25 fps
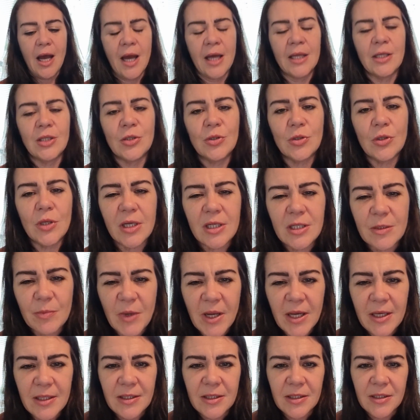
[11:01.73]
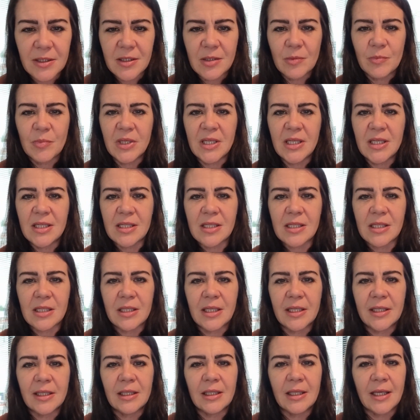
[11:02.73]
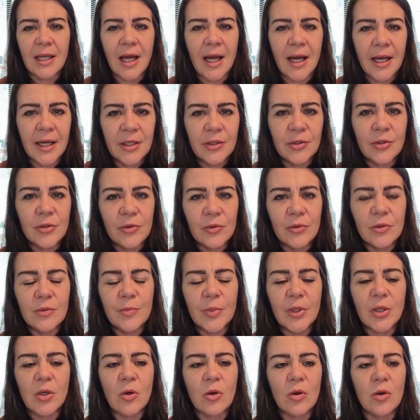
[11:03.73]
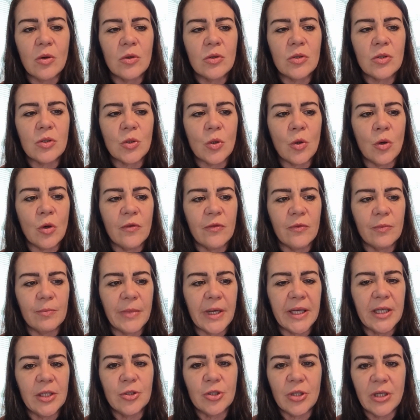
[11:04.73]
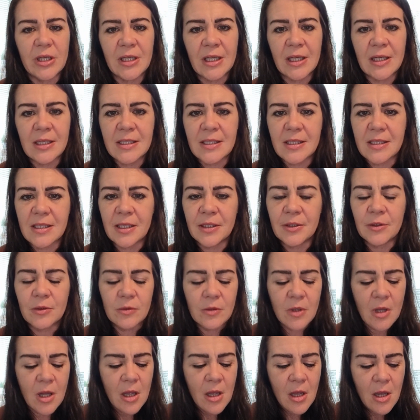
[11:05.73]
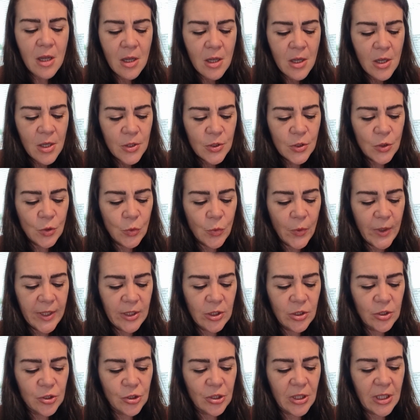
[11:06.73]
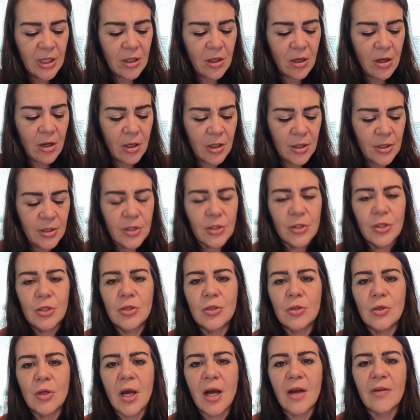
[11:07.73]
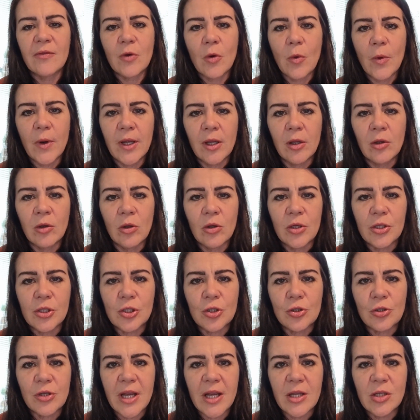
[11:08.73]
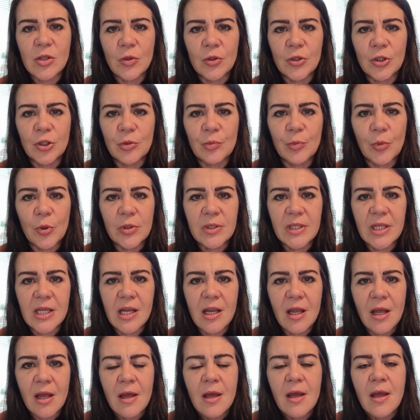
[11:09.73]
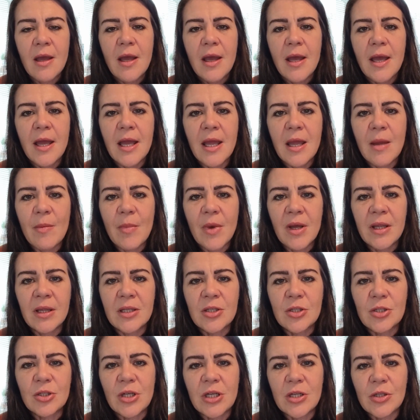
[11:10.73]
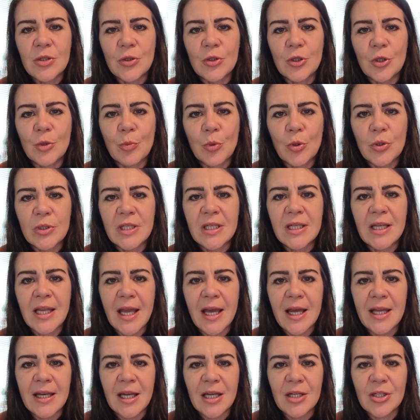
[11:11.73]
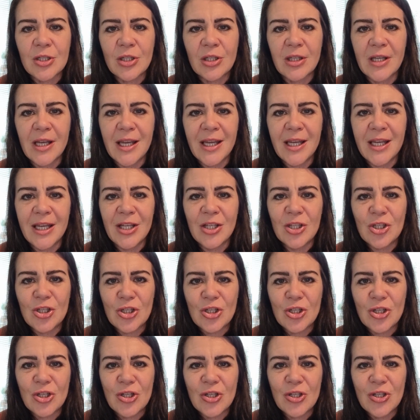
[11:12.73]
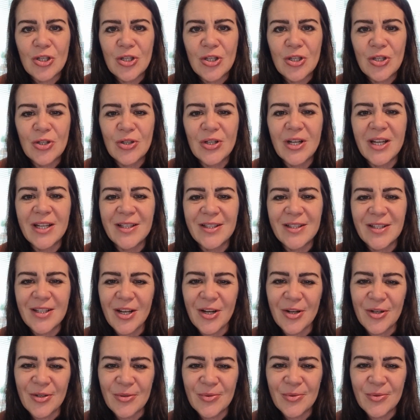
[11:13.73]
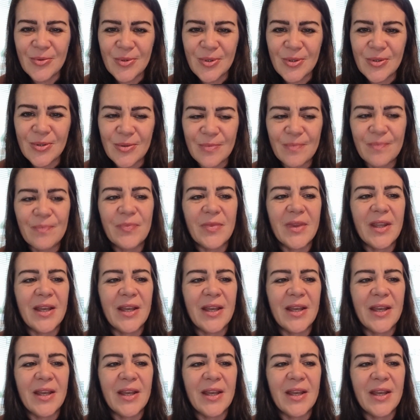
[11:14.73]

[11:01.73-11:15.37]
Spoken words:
I do expect it to be slightly higher though, because of my training style. So when you train hard, you do have quite a lot of stress on your body, and the stress on your body can actually age your internals.